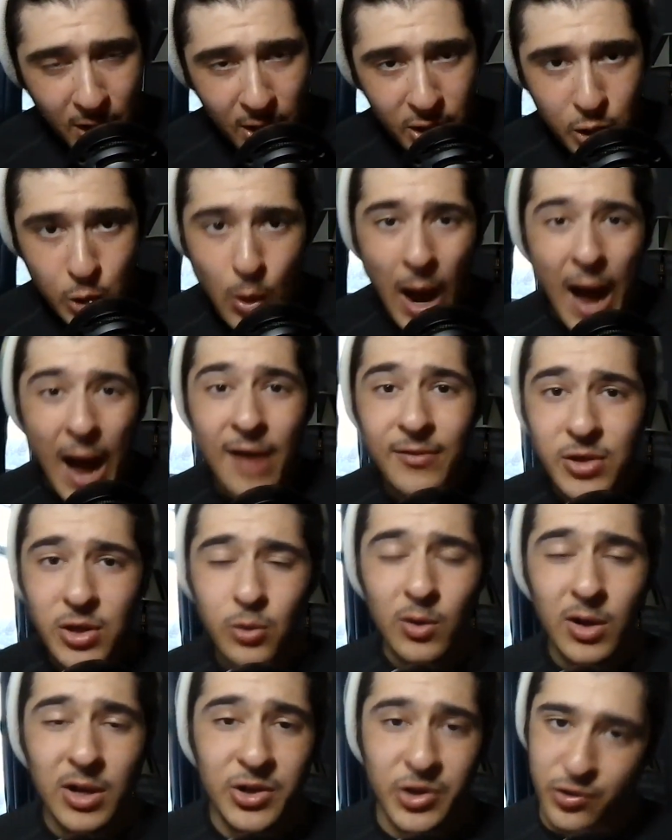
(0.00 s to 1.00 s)
You have
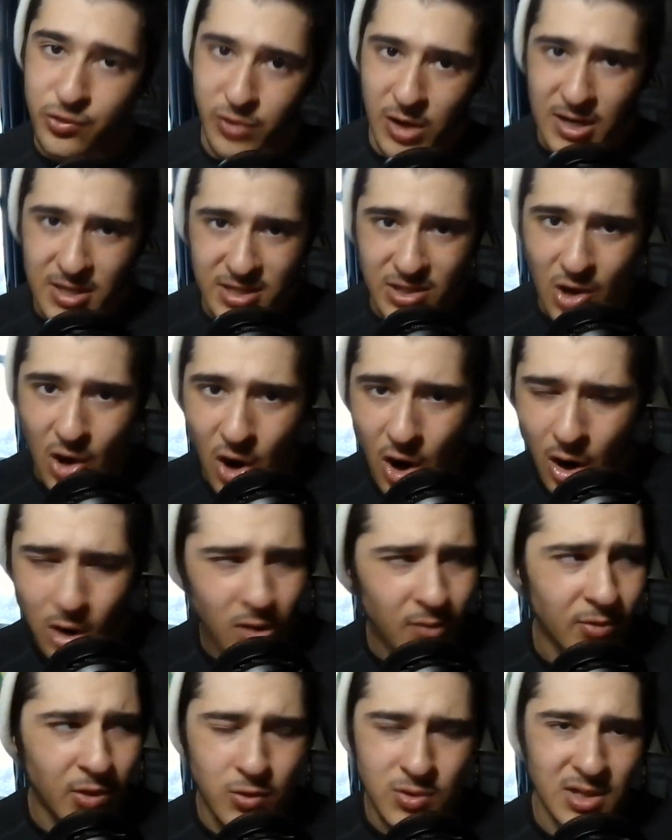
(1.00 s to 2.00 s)
to address all
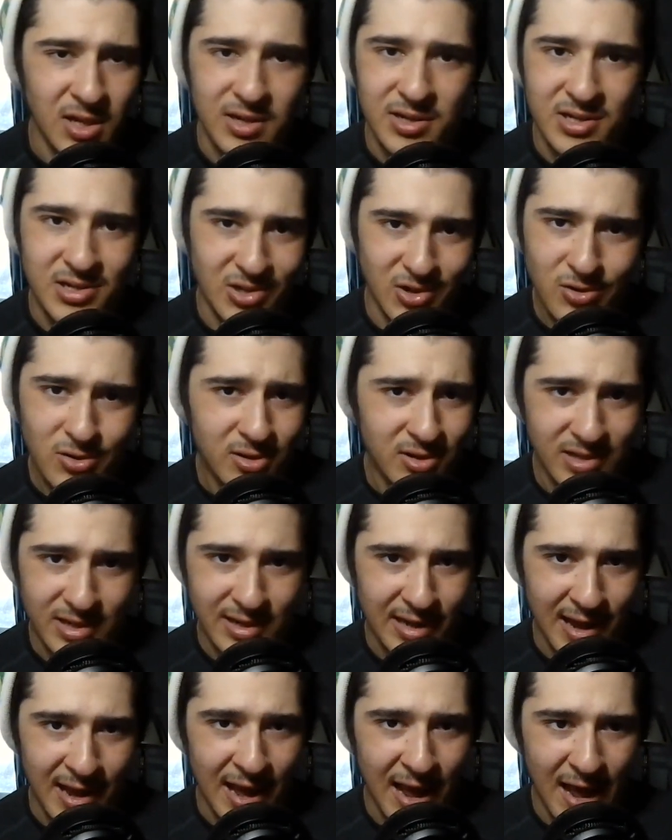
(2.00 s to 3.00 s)
of those concerns that
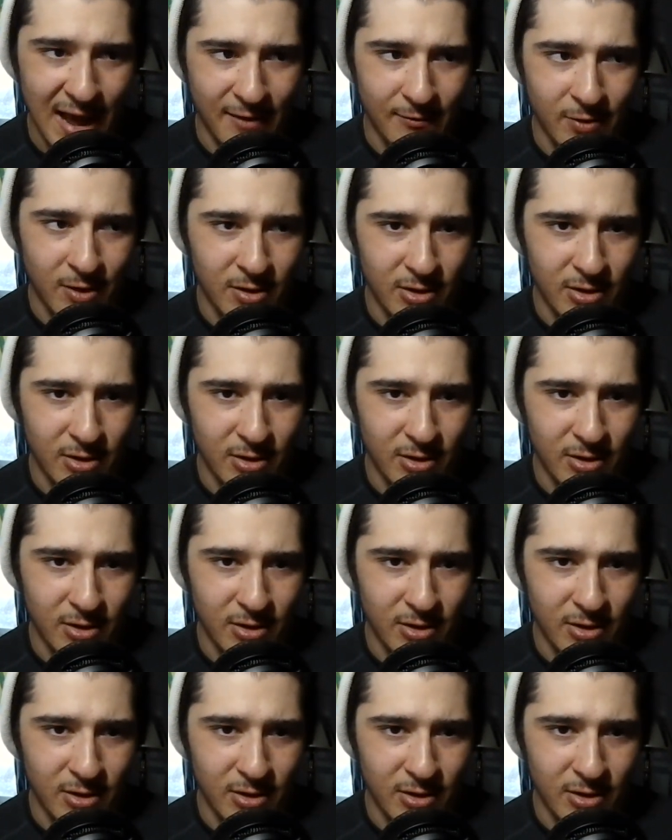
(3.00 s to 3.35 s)
they have.